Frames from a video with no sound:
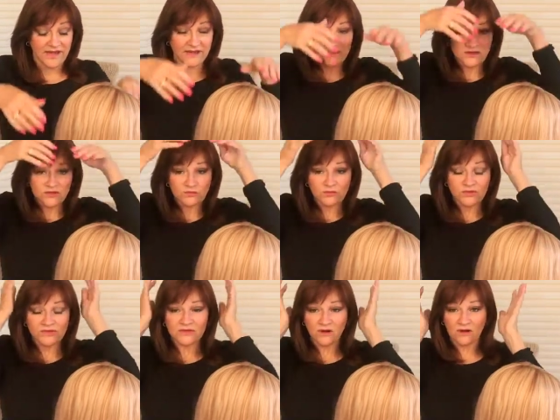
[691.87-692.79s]
And then you
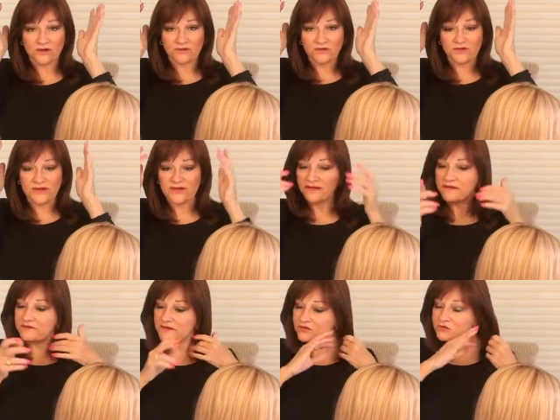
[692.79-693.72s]
put it on your head
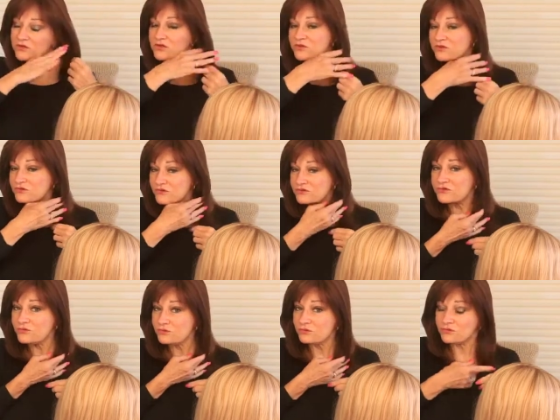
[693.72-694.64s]
and then you can use your
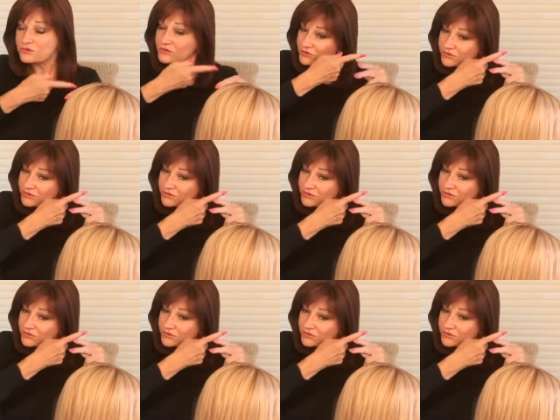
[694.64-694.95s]
tools.